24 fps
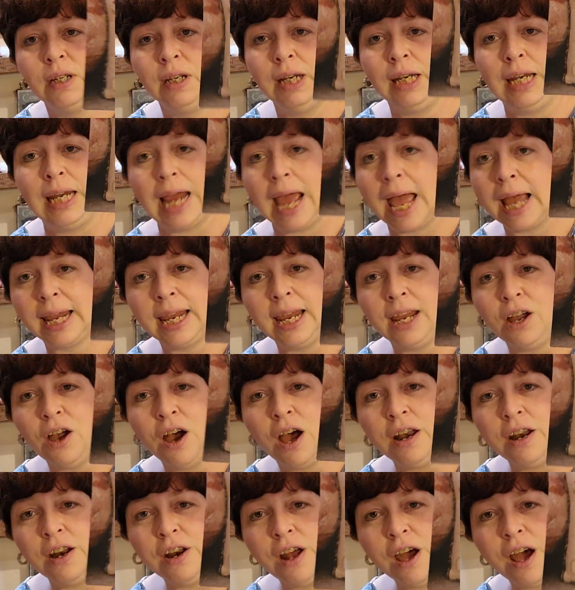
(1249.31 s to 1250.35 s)
yakking
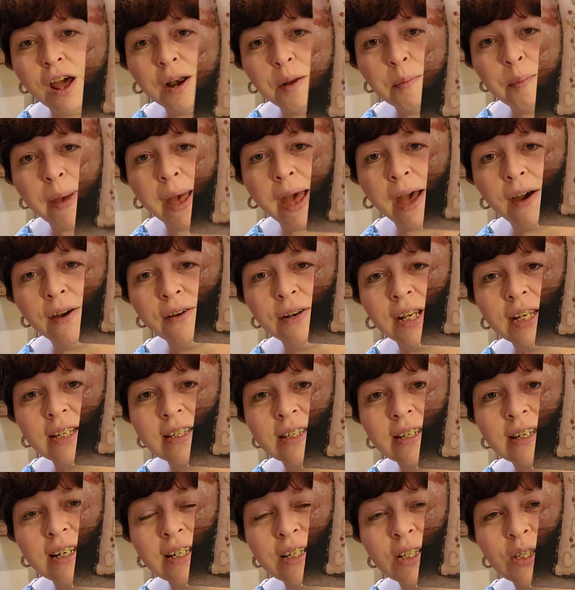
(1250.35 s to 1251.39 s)
on and on about.
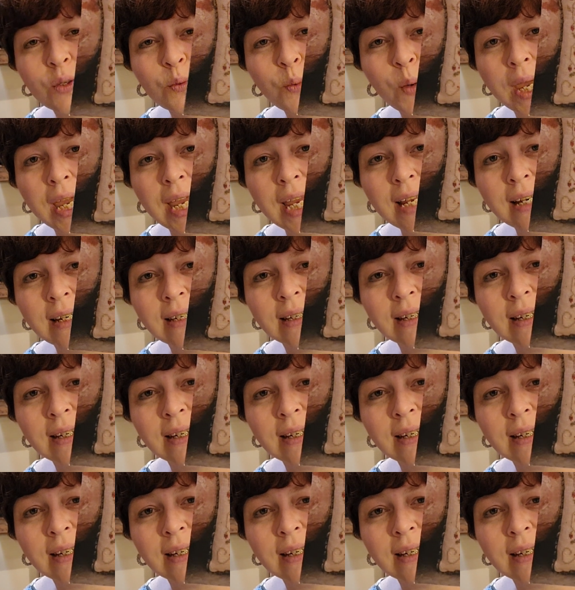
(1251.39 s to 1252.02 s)
Isn't it sweet?